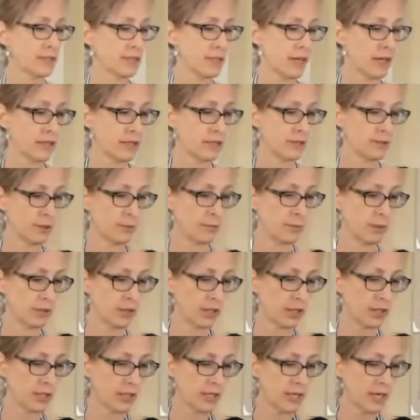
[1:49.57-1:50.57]
not in the
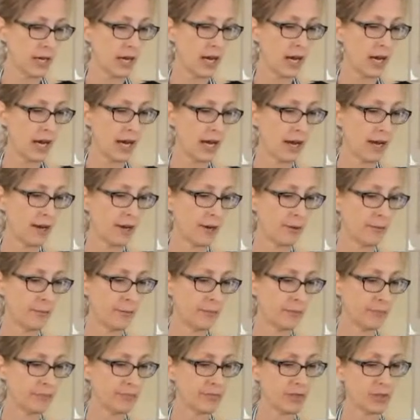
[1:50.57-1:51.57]
book.
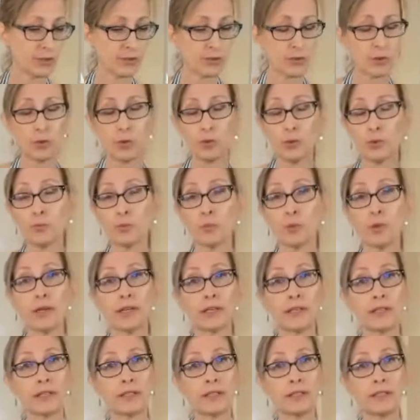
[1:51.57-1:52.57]
There's cornbread
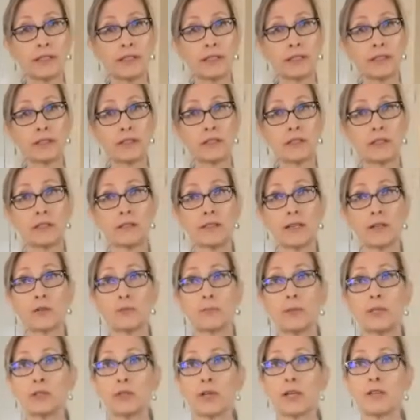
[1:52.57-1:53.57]
in here. That would
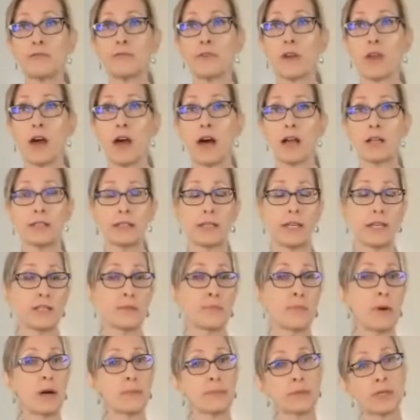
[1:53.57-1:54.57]
be great for the holidays.
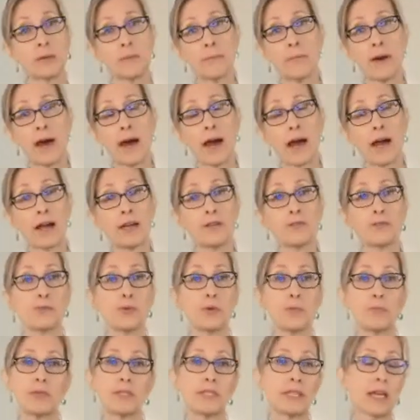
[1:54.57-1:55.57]
Pumpkin pie,
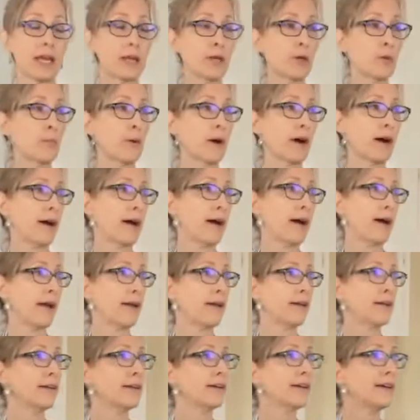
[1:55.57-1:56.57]
sweet potato
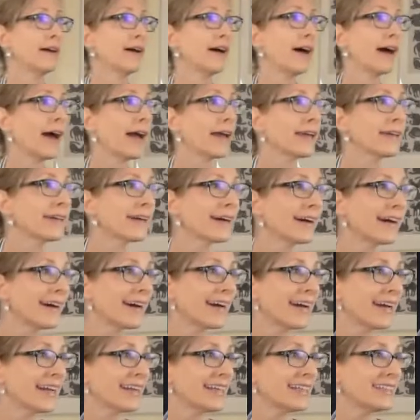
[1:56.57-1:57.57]
pie. Hi,
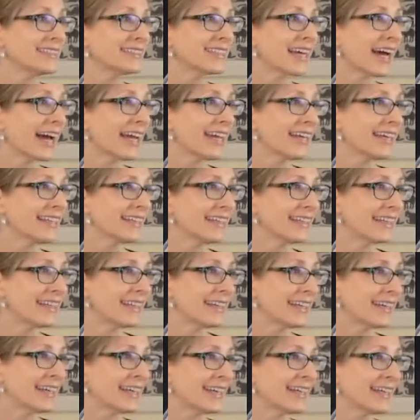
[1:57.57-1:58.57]
guys. Hi,
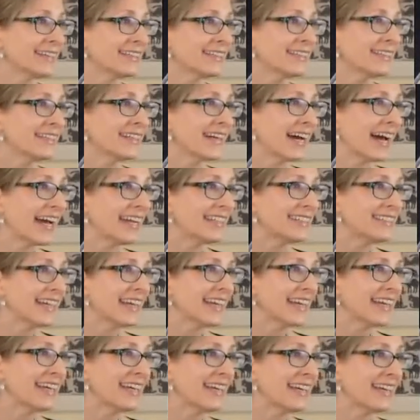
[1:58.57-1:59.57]
Helena. Hi,
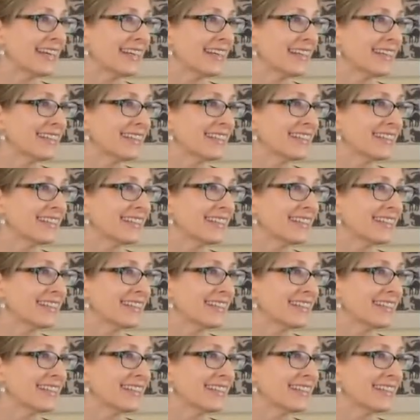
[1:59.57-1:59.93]
Diane.